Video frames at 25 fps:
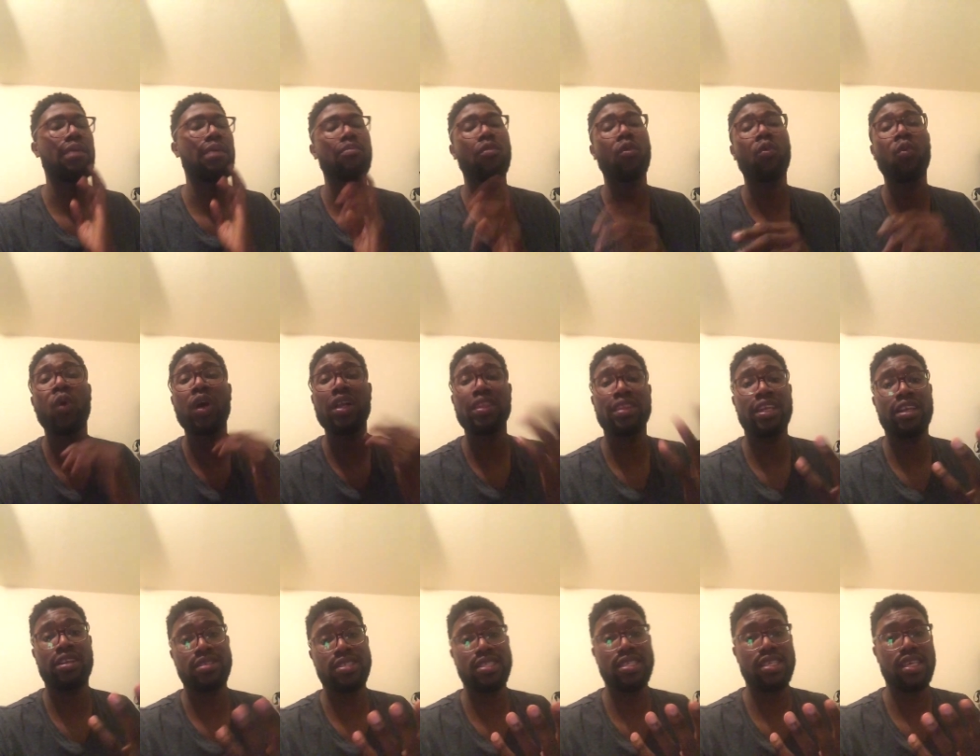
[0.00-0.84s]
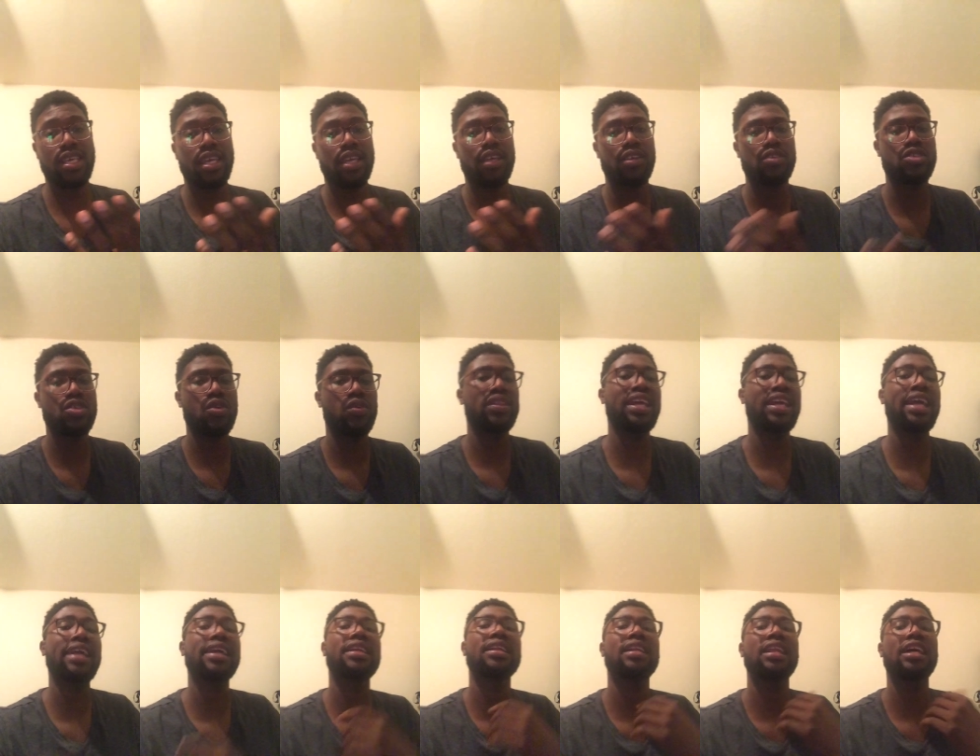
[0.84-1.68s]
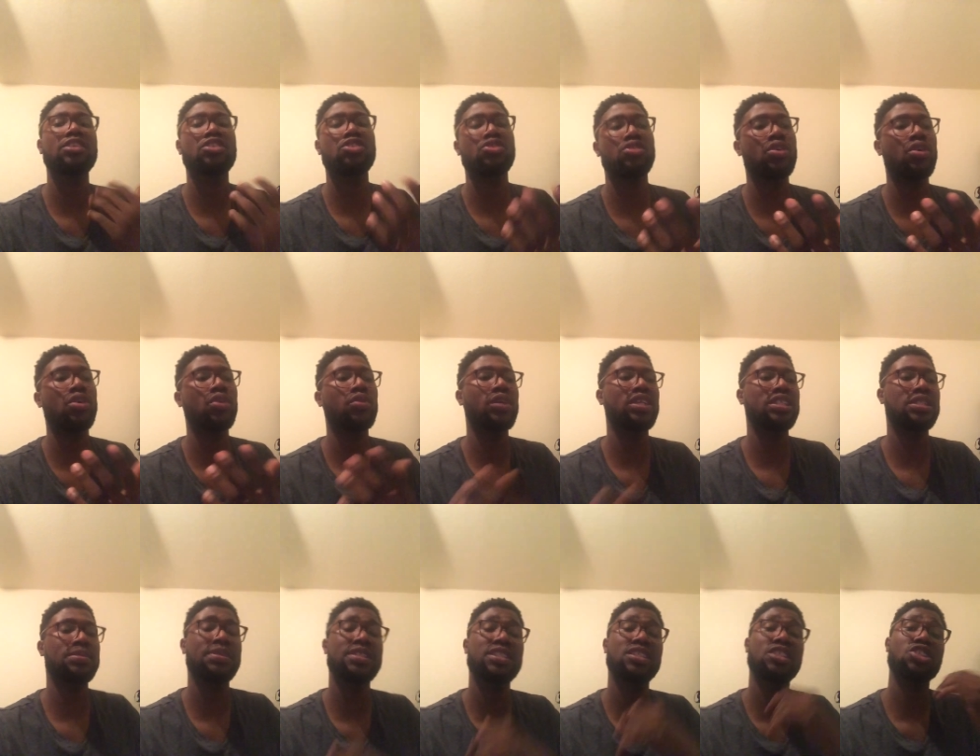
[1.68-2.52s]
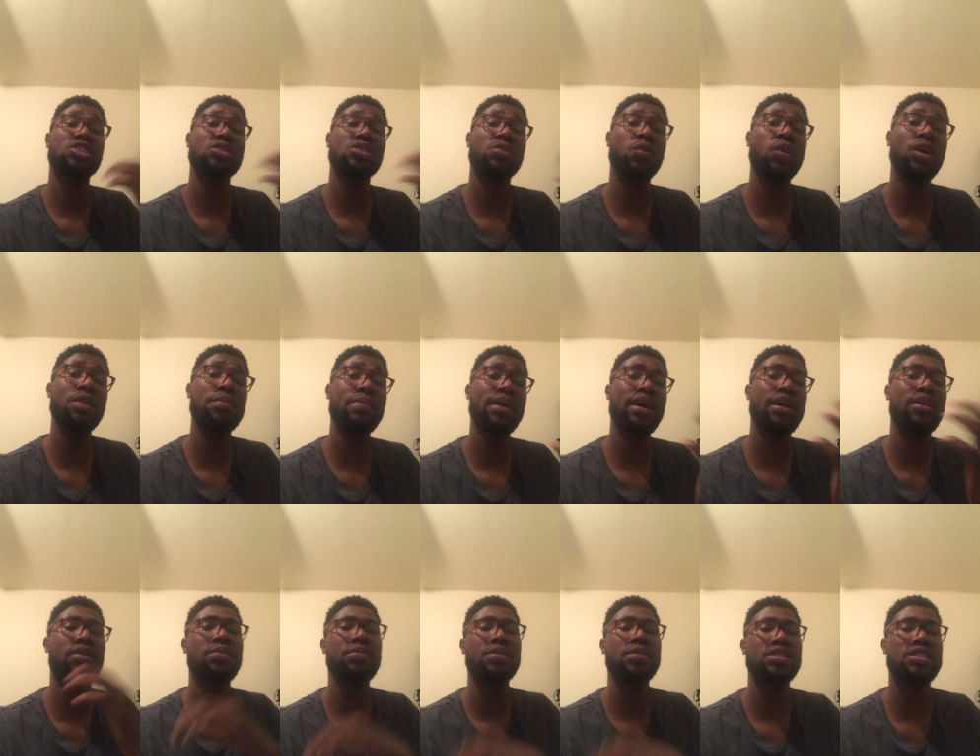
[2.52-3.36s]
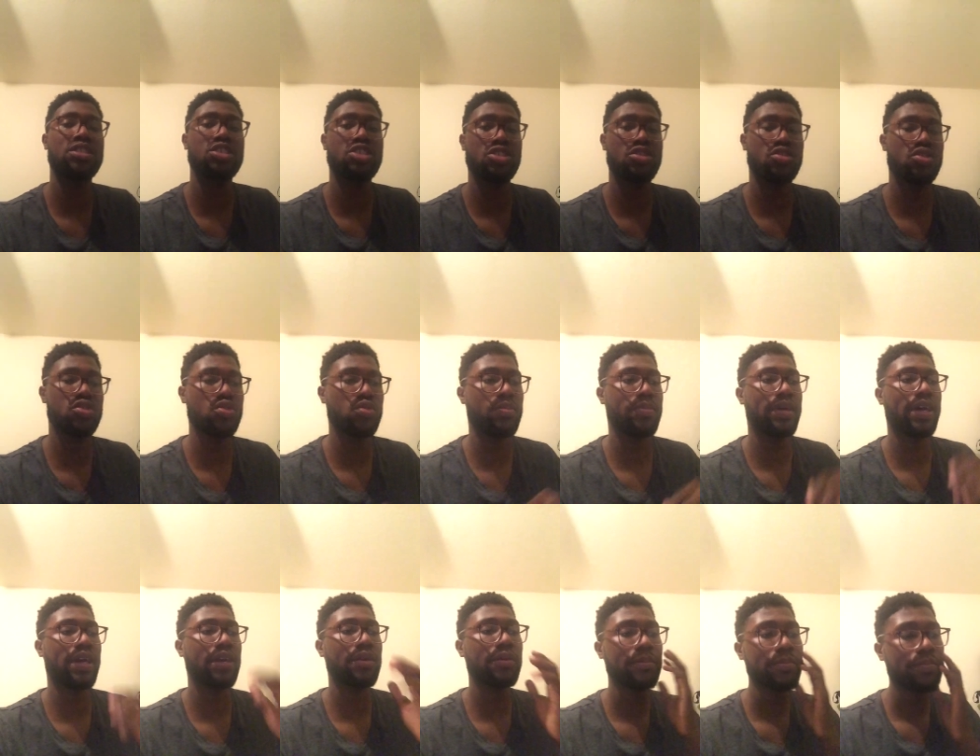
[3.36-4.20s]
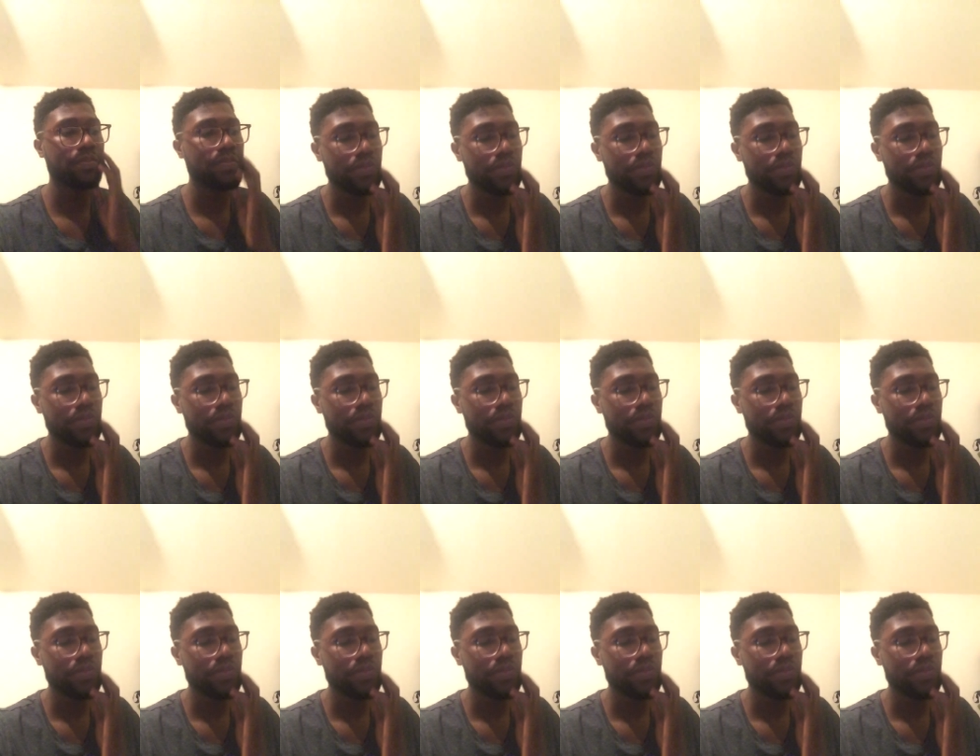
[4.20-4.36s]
what they're seeing, so they can let you know is position 1 better or position 2 better.